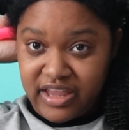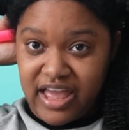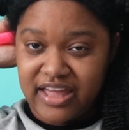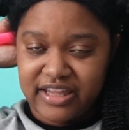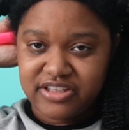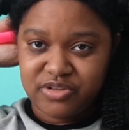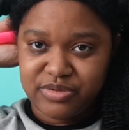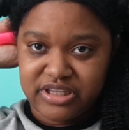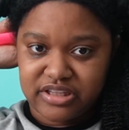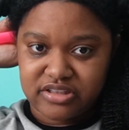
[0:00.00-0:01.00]
like to
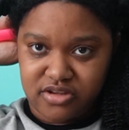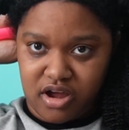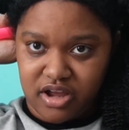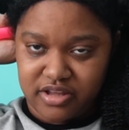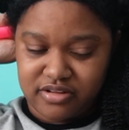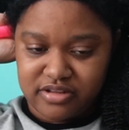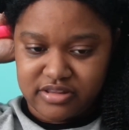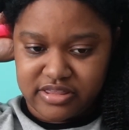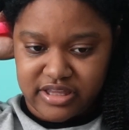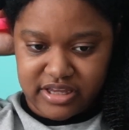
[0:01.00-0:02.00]
be taught
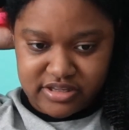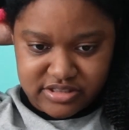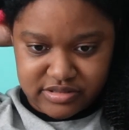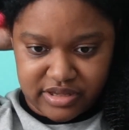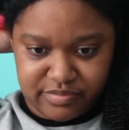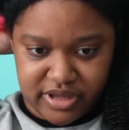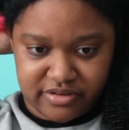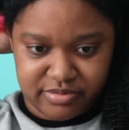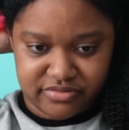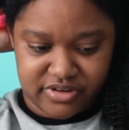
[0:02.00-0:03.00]
things like by a
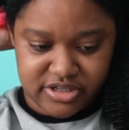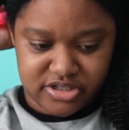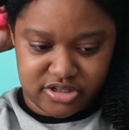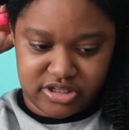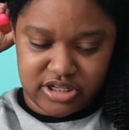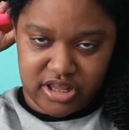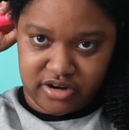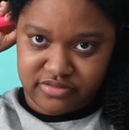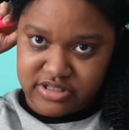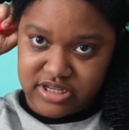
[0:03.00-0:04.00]
professional a lot
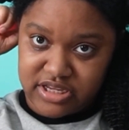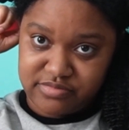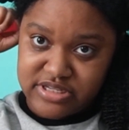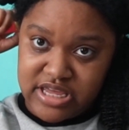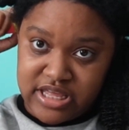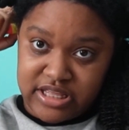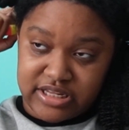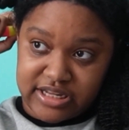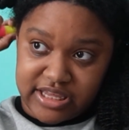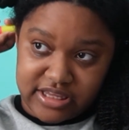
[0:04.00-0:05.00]
of the time.
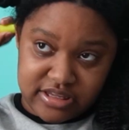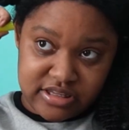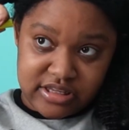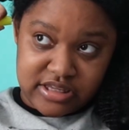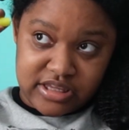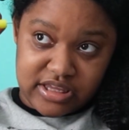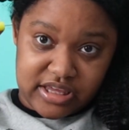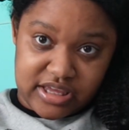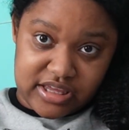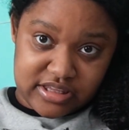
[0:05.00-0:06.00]
Like
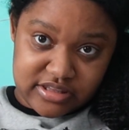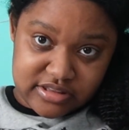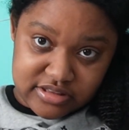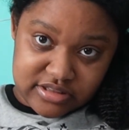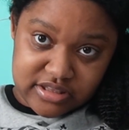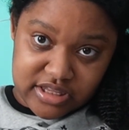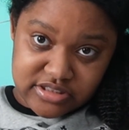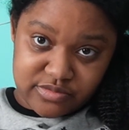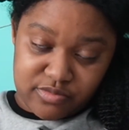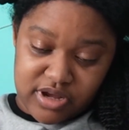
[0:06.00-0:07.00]

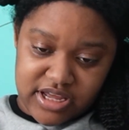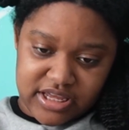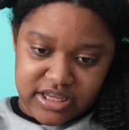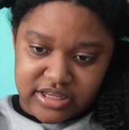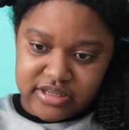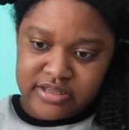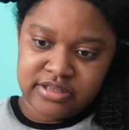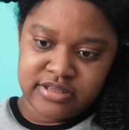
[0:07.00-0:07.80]
that's why